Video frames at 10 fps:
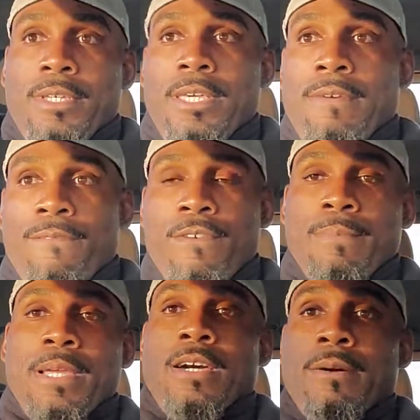it from
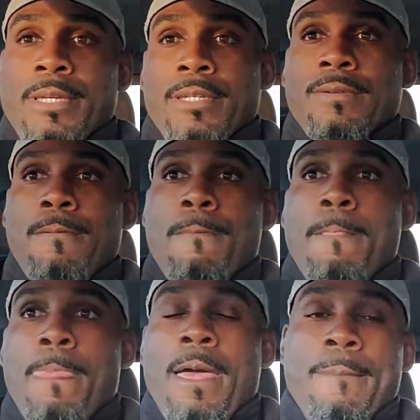becoming
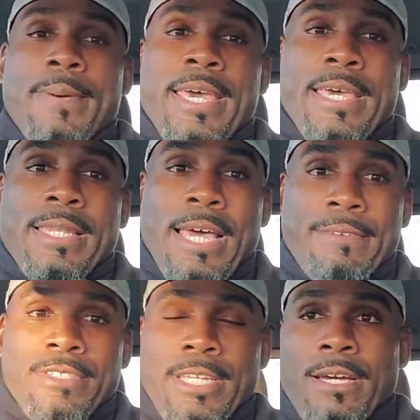a bad
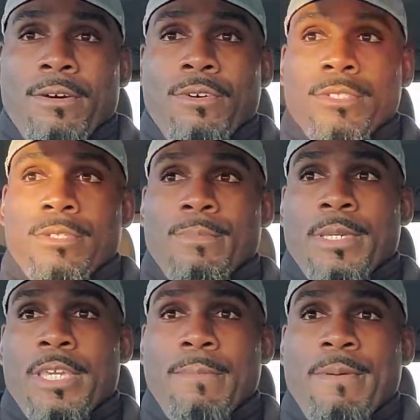lifestyle or
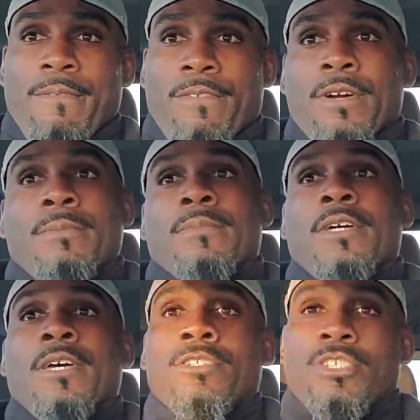to keep it
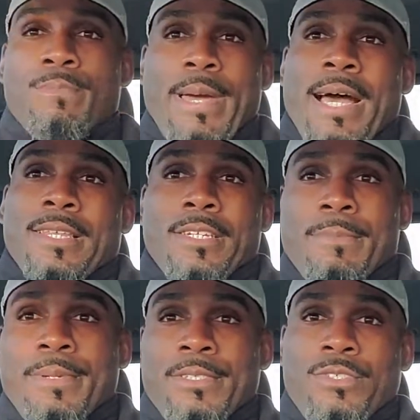from just piling
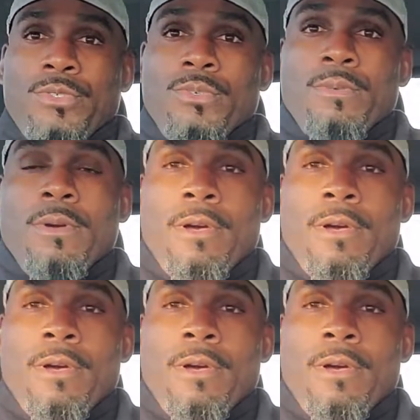up into